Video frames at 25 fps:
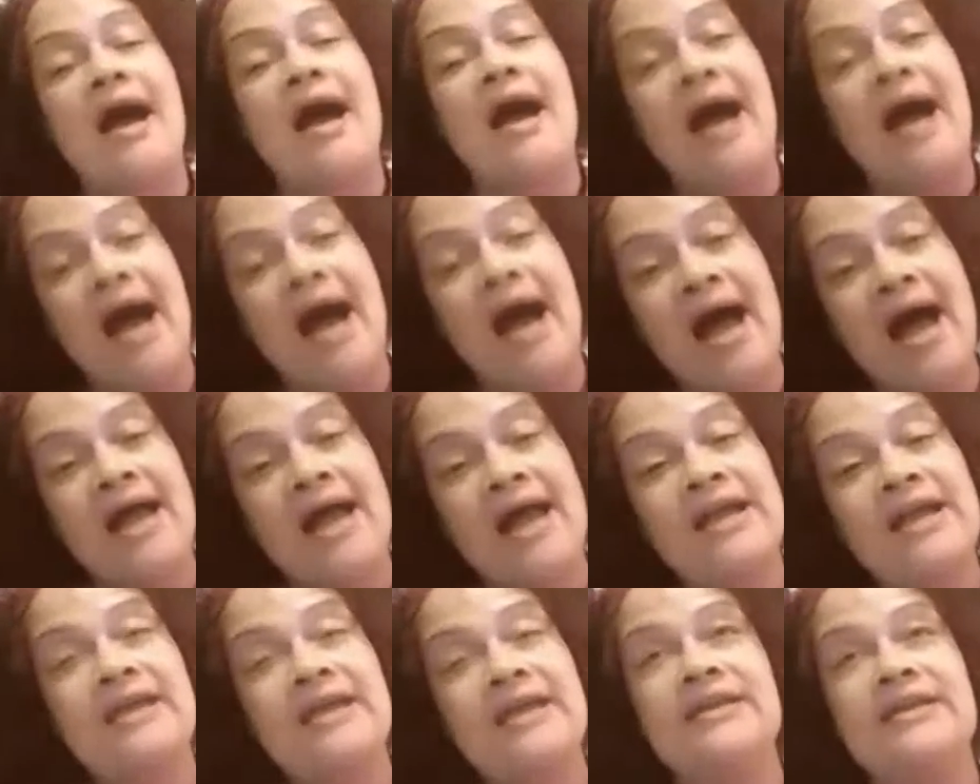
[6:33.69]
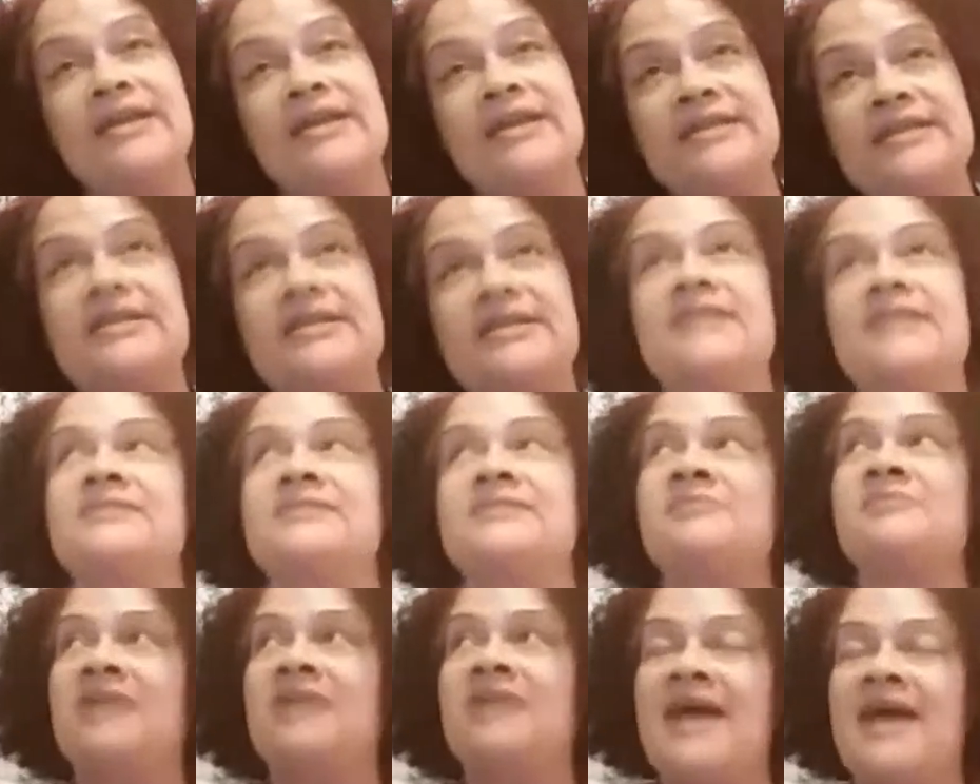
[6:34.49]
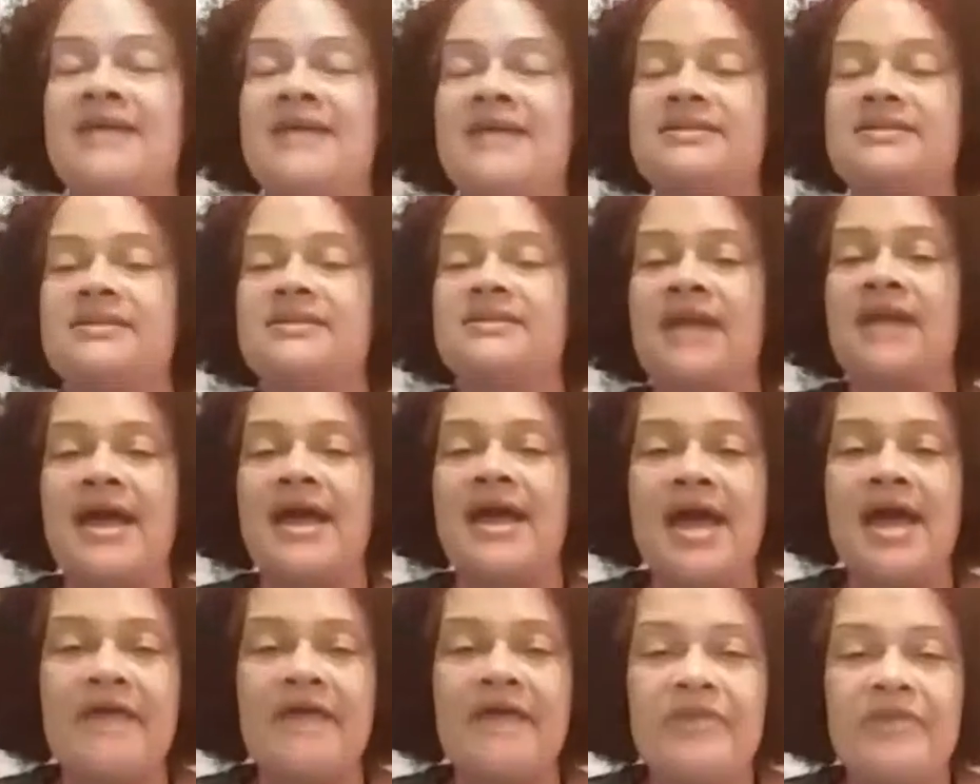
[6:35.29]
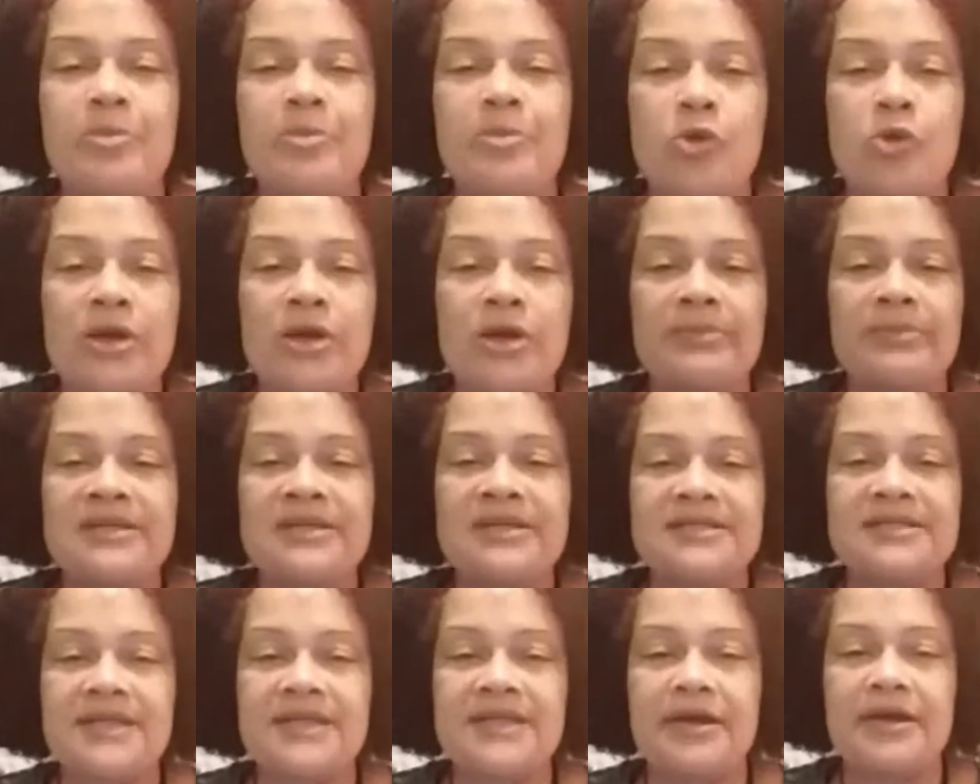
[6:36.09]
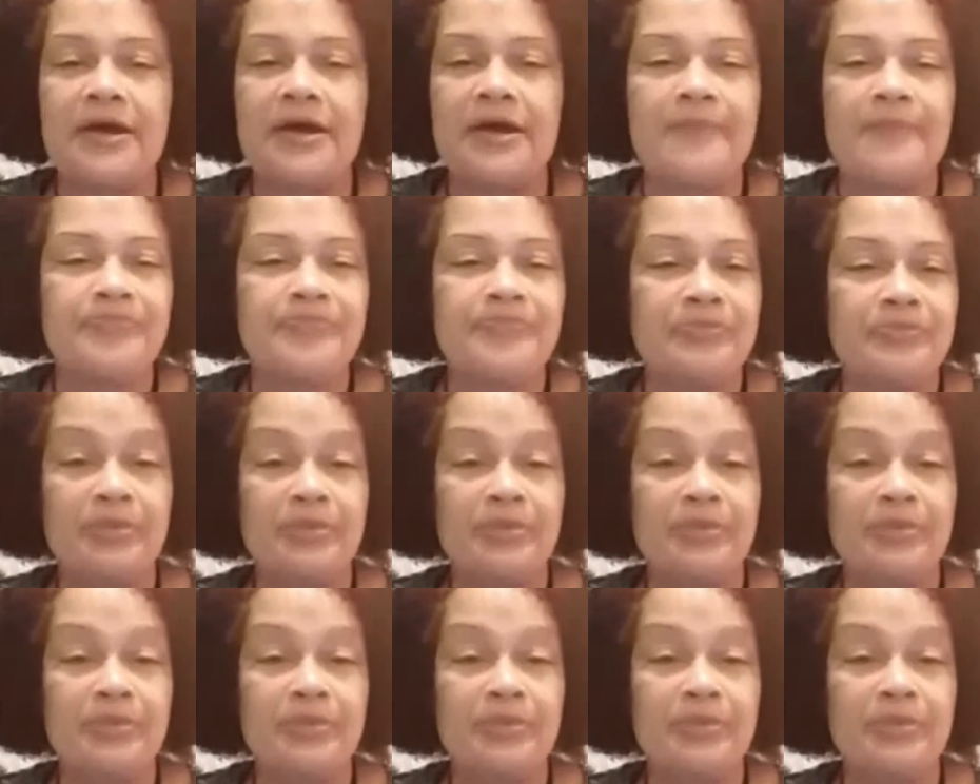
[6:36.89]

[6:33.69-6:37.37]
I need to get some glasses, and I have an appointment set up.